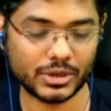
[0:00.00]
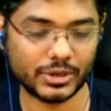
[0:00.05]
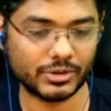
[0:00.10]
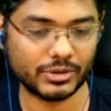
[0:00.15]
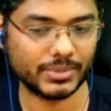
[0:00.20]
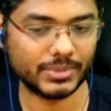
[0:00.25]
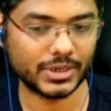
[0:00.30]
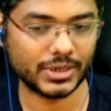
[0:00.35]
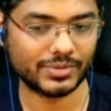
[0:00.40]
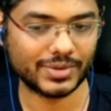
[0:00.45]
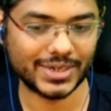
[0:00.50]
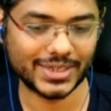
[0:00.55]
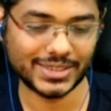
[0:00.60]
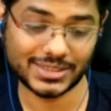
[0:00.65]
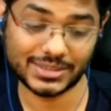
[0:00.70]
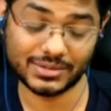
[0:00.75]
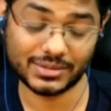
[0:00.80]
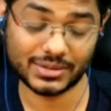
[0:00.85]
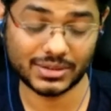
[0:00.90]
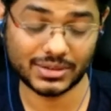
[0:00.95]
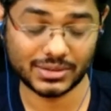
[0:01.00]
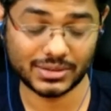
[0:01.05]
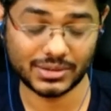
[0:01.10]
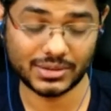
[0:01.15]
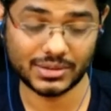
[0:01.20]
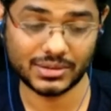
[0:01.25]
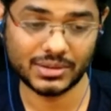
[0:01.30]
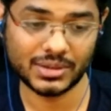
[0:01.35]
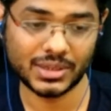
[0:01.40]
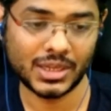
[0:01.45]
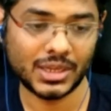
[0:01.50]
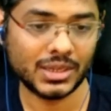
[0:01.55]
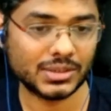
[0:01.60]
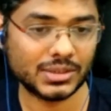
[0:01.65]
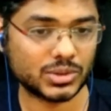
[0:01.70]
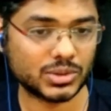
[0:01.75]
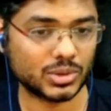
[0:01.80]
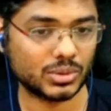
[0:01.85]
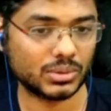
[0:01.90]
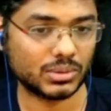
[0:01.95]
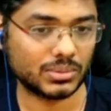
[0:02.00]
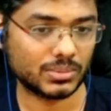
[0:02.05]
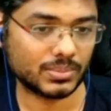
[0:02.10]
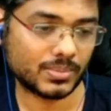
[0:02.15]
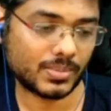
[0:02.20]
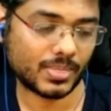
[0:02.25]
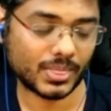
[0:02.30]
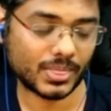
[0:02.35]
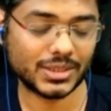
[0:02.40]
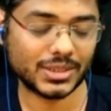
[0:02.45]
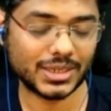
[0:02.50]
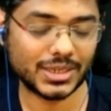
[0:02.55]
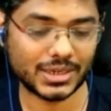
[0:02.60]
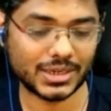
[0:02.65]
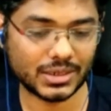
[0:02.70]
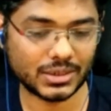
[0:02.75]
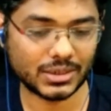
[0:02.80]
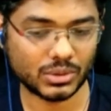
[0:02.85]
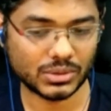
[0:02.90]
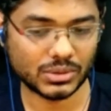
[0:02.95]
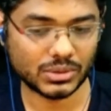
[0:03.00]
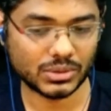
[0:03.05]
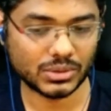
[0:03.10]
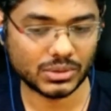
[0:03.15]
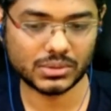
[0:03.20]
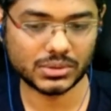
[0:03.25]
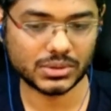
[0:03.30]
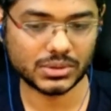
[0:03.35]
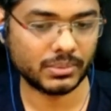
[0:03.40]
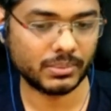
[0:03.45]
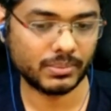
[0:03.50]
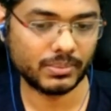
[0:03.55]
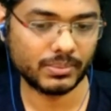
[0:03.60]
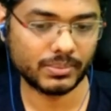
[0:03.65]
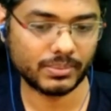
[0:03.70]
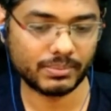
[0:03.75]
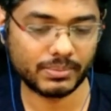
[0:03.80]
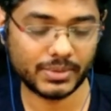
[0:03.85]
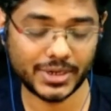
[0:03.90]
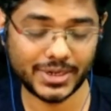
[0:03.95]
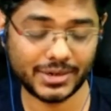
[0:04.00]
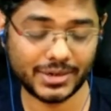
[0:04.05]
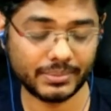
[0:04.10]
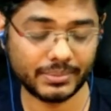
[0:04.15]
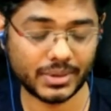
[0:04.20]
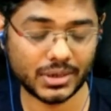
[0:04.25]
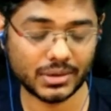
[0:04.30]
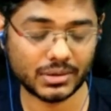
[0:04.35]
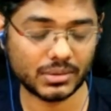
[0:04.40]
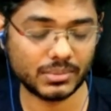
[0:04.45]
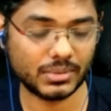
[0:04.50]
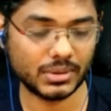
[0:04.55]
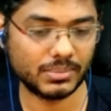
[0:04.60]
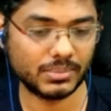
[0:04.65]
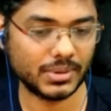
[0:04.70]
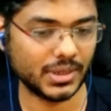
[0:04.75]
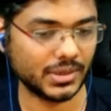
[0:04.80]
not even being 2700. So there are also some pretty remarkable